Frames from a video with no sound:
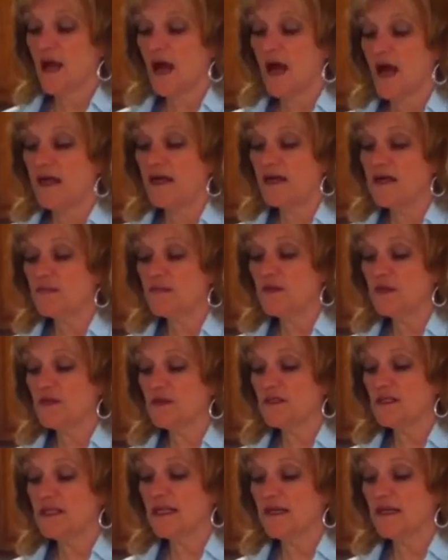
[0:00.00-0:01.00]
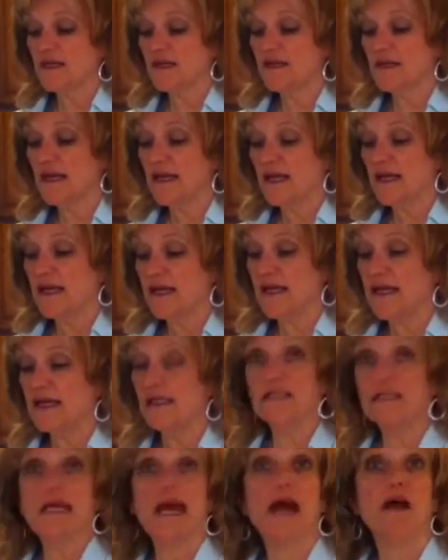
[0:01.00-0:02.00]
I am using an
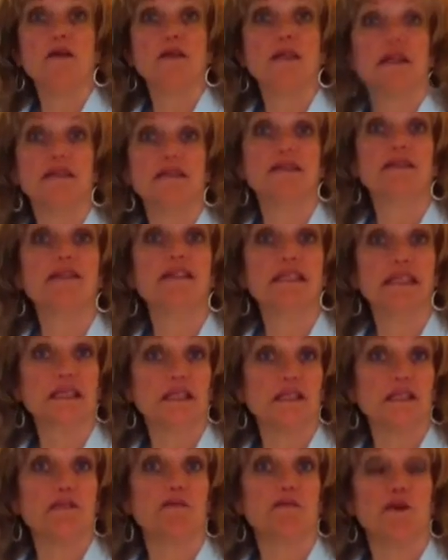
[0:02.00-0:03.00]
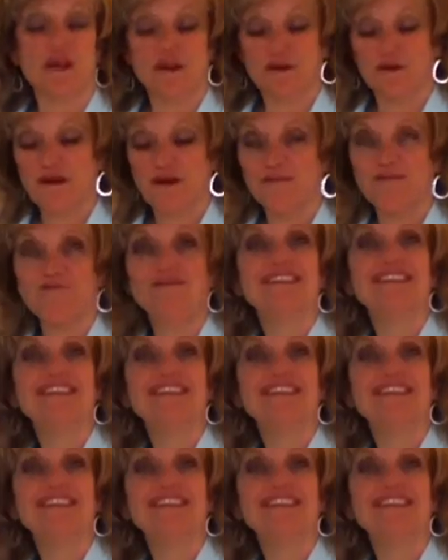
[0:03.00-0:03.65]
Italian seasoned breadcrumb.